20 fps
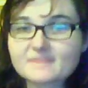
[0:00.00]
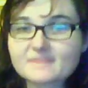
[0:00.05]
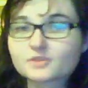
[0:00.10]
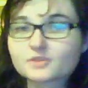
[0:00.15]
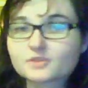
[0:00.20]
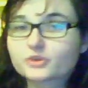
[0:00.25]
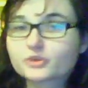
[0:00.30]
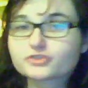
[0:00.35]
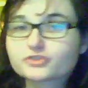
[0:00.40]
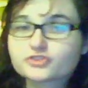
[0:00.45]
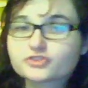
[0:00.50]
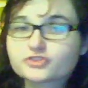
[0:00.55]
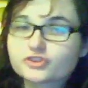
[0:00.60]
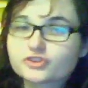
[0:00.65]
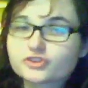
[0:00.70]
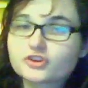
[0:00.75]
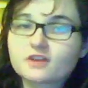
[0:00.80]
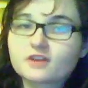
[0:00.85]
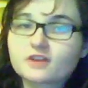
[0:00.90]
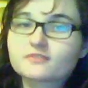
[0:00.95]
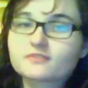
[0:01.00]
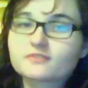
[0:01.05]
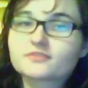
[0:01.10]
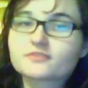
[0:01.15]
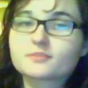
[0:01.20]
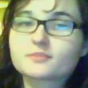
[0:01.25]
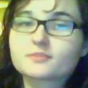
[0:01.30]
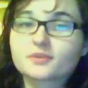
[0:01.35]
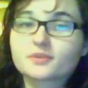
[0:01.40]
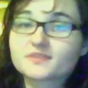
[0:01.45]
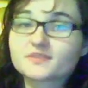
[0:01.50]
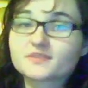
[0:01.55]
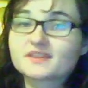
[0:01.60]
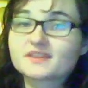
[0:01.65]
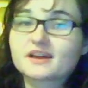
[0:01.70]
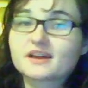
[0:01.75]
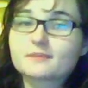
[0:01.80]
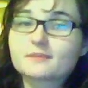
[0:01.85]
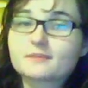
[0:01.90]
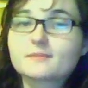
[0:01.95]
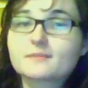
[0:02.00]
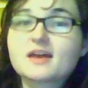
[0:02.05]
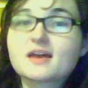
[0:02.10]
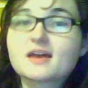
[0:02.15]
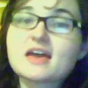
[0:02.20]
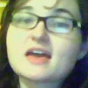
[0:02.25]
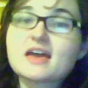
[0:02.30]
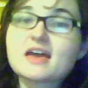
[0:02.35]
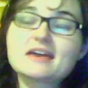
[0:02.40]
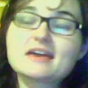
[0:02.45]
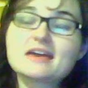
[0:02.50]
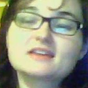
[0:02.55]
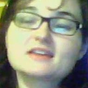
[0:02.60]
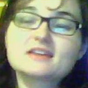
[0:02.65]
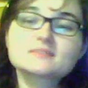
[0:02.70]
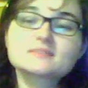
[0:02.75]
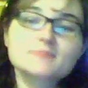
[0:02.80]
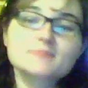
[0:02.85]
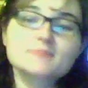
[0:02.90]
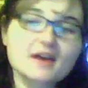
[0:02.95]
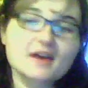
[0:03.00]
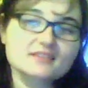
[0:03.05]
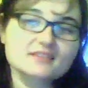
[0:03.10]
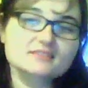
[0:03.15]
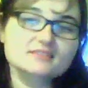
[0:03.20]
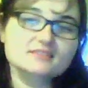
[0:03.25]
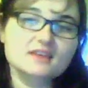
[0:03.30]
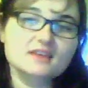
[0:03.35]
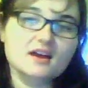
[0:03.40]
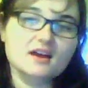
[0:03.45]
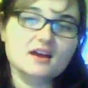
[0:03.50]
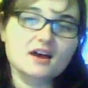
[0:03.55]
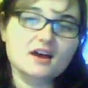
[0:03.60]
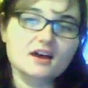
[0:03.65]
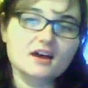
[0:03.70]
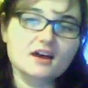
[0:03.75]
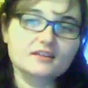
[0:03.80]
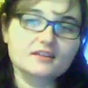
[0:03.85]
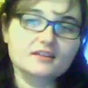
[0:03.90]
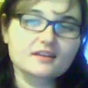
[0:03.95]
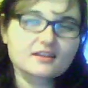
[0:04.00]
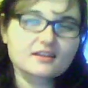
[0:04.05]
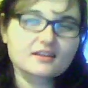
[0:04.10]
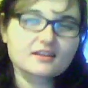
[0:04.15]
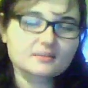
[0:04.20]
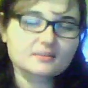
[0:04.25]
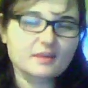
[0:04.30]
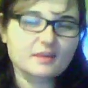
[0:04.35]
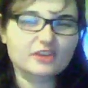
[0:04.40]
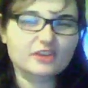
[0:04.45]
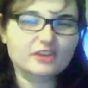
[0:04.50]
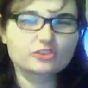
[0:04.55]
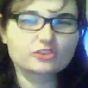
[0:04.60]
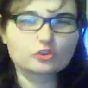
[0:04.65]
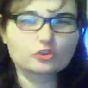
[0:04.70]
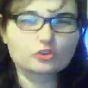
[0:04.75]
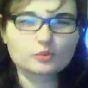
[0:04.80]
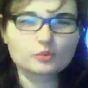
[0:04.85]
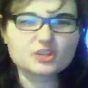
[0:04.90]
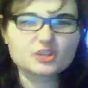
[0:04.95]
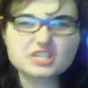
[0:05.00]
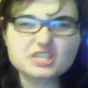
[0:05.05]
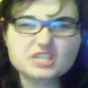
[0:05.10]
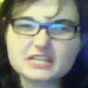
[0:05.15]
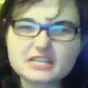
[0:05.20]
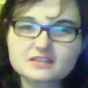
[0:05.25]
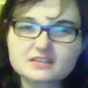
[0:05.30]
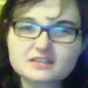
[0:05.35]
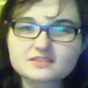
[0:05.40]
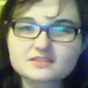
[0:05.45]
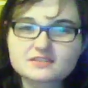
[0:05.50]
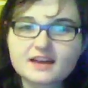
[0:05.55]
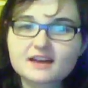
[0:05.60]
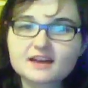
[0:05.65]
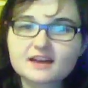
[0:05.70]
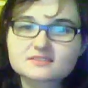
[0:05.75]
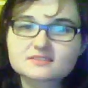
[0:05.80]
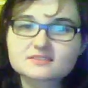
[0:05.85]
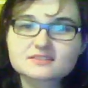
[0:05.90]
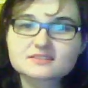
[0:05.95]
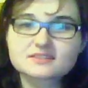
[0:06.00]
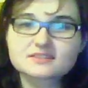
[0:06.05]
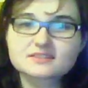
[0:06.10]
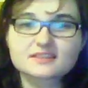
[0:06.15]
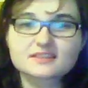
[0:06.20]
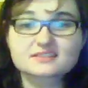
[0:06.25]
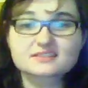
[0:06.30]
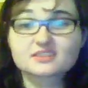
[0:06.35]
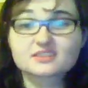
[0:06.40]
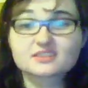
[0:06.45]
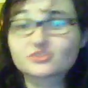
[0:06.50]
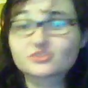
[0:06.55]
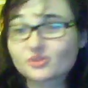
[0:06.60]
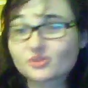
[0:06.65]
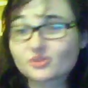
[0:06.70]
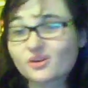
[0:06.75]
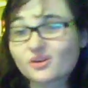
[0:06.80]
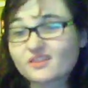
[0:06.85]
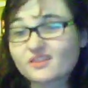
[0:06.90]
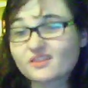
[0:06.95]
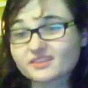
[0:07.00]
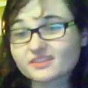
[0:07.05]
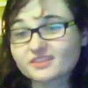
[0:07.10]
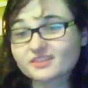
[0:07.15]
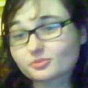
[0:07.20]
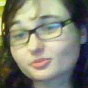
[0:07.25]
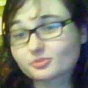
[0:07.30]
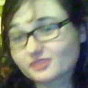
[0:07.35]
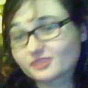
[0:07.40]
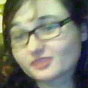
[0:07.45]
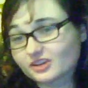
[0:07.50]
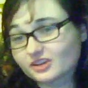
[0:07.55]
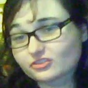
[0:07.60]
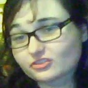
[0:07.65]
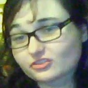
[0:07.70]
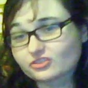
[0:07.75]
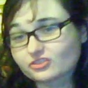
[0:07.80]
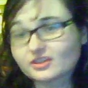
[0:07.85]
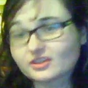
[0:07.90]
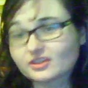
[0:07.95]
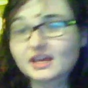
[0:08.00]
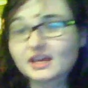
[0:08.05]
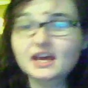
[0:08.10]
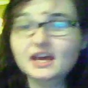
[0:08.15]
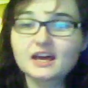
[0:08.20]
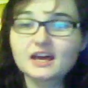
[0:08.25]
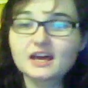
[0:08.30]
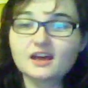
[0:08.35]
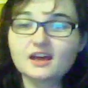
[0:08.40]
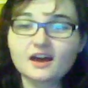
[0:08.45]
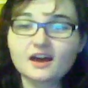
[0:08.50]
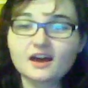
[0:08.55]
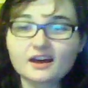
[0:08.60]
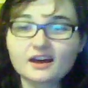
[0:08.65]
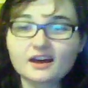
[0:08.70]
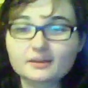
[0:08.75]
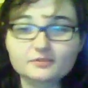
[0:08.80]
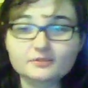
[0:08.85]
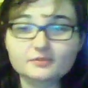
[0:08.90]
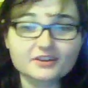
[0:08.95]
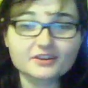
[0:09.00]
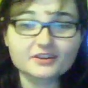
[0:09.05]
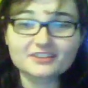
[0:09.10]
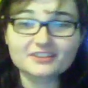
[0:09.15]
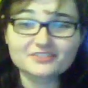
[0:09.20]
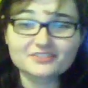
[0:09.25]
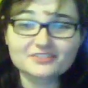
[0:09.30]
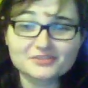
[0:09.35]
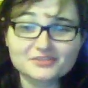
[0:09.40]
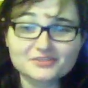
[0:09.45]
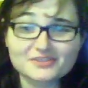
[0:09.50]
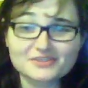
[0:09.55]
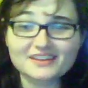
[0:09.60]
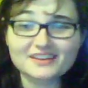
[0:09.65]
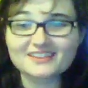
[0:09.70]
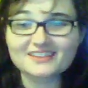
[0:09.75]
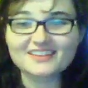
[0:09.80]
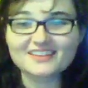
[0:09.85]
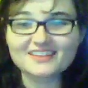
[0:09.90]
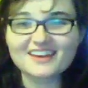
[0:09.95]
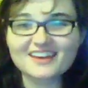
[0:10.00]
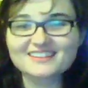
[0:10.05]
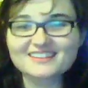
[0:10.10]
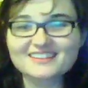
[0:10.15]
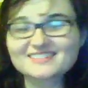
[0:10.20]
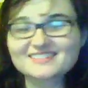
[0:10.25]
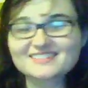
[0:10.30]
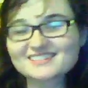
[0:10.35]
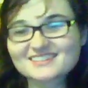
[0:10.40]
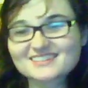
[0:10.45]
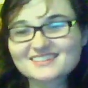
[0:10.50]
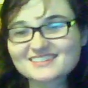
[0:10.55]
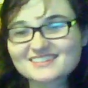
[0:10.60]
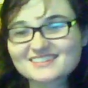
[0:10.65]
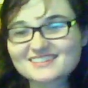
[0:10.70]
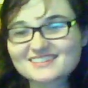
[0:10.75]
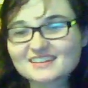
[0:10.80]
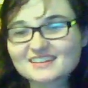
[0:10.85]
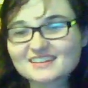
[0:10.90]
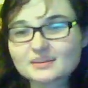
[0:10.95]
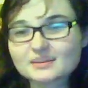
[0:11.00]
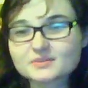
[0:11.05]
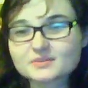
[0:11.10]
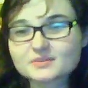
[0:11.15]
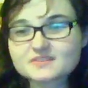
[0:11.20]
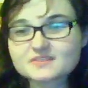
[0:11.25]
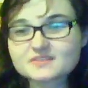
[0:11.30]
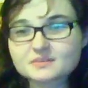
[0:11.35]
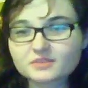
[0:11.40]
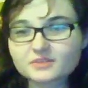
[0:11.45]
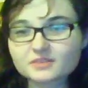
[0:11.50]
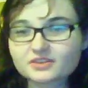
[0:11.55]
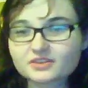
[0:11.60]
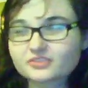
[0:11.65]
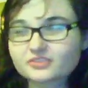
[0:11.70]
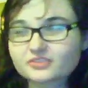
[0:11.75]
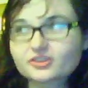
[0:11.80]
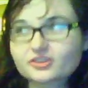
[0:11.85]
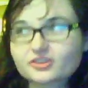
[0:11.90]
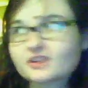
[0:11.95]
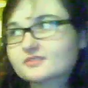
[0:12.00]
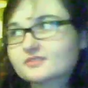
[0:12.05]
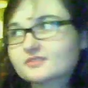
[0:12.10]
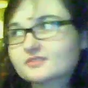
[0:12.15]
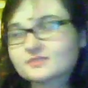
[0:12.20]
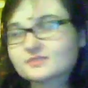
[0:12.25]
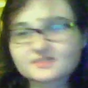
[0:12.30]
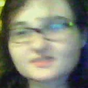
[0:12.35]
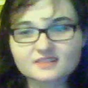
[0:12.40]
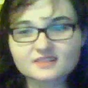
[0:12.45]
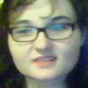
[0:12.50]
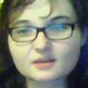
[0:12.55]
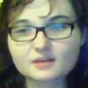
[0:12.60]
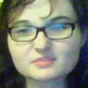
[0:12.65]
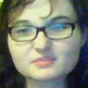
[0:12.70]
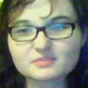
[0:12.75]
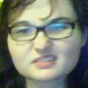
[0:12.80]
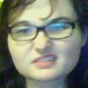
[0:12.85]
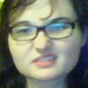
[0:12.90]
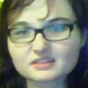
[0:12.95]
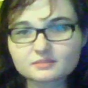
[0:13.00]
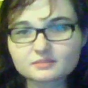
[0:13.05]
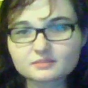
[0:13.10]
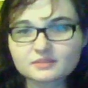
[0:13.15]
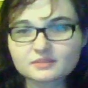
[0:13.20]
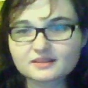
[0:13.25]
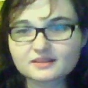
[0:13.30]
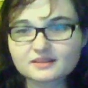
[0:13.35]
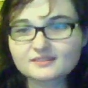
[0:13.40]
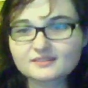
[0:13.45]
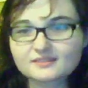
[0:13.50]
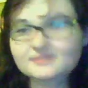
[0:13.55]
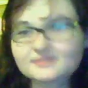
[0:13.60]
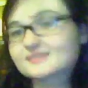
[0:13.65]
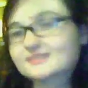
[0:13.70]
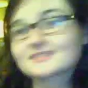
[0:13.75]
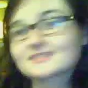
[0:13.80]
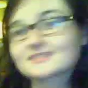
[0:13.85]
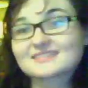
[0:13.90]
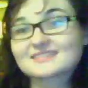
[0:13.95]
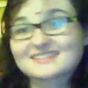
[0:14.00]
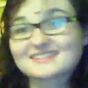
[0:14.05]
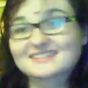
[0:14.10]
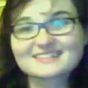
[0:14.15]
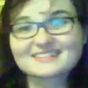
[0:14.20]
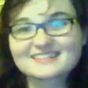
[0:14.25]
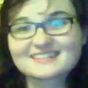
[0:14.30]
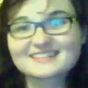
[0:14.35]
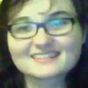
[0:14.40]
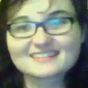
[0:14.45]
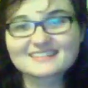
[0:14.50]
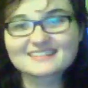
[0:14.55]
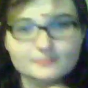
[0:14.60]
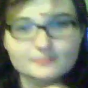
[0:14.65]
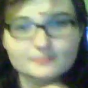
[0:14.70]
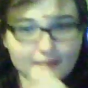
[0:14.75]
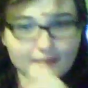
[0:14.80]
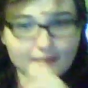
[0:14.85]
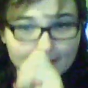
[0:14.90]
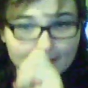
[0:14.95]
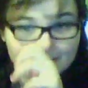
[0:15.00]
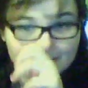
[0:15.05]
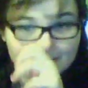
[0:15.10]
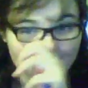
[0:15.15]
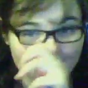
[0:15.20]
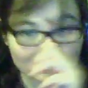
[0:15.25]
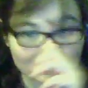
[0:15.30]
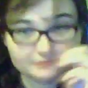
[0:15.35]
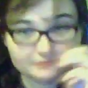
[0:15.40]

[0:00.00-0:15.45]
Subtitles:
If you are unsure of the birth time, it is best not to pay too much heed to the houses, as it could throw off the interpretation. It can be very confusing, and then it would seem like your chart is obsolete because it doesn't match.